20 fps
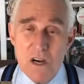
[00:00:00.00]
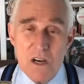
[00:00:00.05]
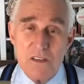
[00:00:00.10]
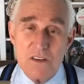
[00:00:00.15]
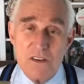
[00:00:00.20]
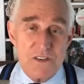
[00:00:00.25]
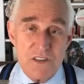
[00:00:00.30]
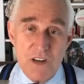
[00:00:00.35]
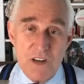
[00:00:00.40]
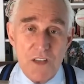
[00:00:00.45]

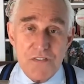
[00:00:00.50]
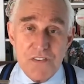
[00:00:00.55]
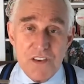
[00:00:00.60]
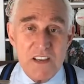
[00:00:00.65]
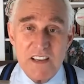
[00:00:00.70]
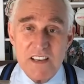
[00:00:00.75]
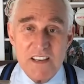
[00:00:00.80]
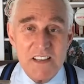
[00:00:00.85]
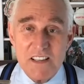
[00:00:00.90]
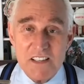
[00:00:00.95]
there's
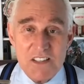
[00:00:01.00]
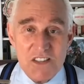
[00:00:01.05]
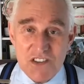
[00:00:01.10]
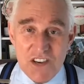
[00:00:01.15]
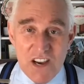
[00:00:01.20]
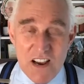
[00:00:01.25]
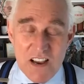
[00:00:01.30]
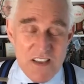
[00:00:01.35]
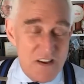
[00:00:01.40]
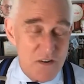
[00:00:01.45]
nothing he can
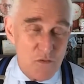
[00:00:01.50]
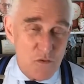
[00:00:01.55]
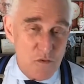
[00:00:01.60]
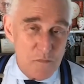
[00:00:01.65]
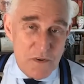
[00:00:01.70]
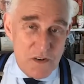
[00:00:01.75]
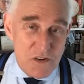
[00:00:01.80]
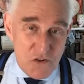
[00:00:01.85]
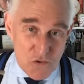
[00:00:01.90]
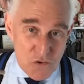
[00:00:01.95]
say that would
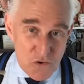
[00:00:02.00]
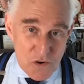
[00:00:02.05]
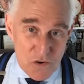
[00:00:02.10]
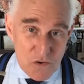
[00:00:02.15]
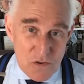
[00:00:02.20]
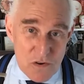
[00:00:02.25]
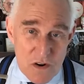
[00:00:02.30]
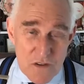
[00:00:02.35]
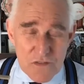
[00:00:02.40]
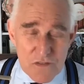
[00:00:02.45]
be
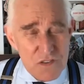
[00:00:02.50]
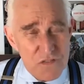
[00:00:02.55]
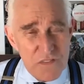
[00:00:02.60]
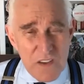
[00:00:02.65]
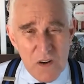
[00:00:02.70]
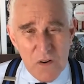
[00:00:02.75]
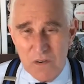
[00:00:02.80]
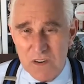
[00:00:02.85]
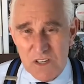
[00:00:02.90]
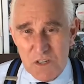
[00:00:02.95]
true. First of
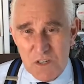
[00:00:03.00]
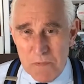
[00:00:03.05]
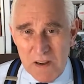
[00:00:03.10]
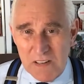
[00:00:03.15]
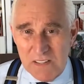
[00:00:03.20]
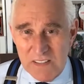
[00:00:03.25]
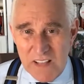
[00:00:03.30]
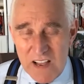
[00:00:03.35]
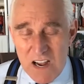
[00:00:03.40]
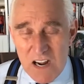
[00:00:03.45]
all, I don't
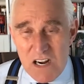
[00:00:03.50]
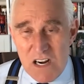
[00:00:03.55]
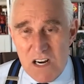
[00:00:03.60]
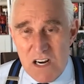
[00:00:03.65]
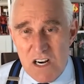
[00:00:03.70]
expect that.